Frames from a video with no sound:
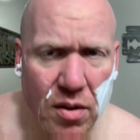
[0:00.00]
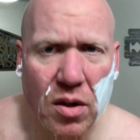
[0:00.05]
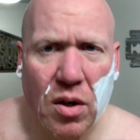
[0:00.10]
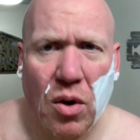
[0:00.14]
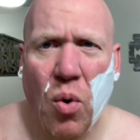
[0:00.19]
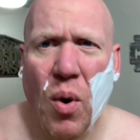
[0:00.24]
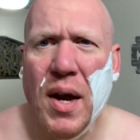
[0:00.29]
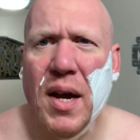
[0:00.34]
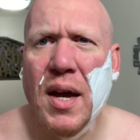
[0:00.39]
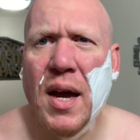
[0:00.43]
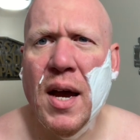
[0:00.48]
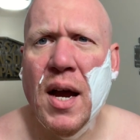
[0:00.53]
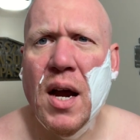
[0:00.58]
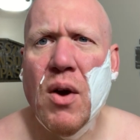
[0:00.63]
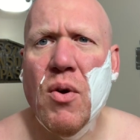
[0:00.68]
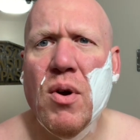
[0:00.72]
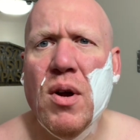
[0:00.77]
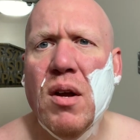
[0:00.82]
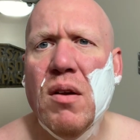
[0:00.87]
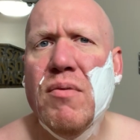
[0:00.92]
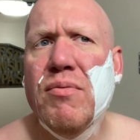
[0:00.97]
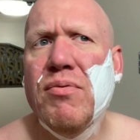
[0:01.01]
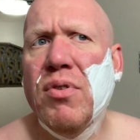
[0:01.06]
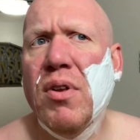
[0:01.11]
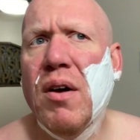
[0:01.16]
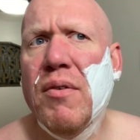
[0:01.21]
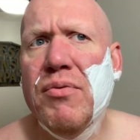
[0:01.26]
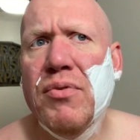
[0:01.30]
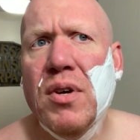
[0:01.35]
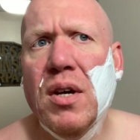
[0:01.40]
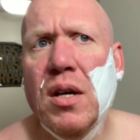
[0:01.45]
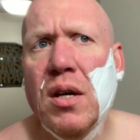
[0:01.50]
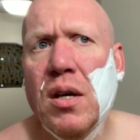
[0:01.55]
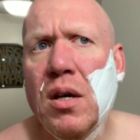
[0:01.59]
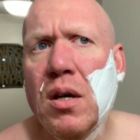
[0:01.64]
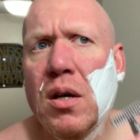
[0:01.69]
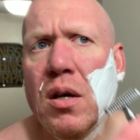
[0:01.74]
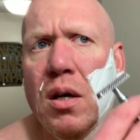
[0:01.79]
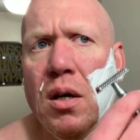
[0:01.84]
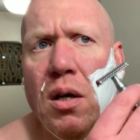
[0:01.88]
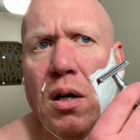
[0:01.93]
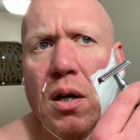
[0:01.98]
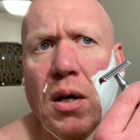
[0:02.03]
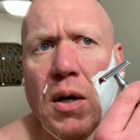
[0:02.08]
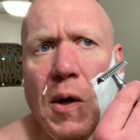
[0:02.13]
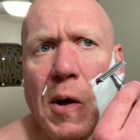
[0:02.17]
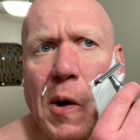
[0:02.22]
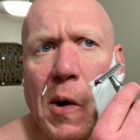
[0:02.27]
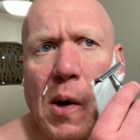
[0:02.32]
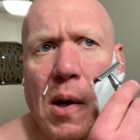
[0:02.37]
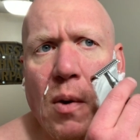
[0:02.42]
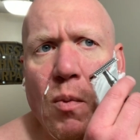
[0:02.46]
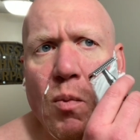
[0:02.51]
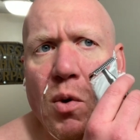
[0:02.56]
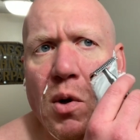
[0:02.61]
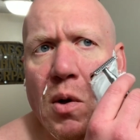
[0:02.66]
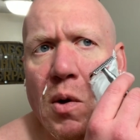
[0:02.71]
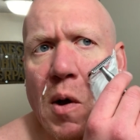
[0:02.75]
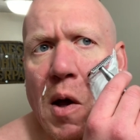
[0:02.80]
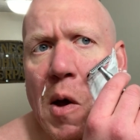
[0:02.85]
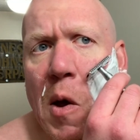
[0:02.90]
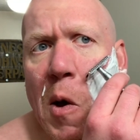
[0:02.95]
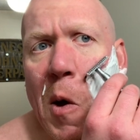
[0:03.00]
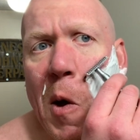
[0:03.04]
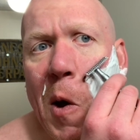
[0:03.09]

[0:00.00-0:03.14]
quite airy and fluffy, and will